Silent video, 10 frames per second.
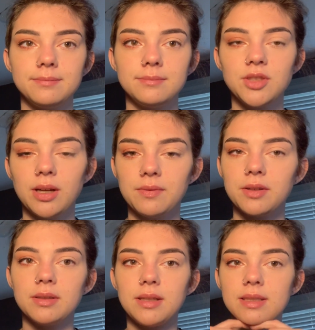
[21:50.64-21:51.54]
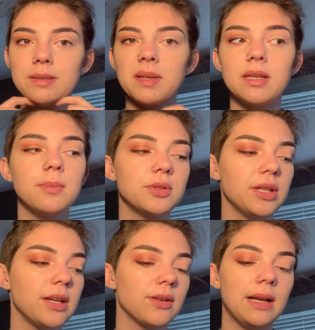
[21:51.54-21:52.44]
Sorry if you can see my double
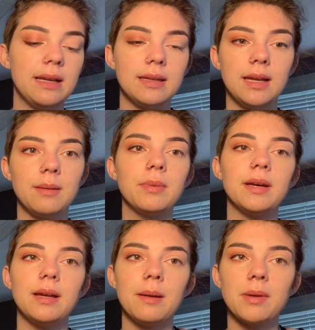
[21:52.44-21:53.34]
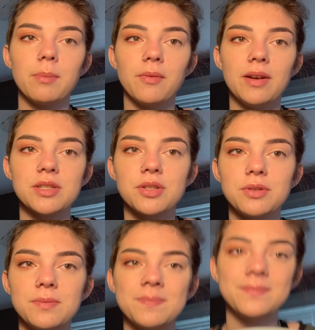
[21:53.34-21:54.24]
chin or anything, but I'm not a professional.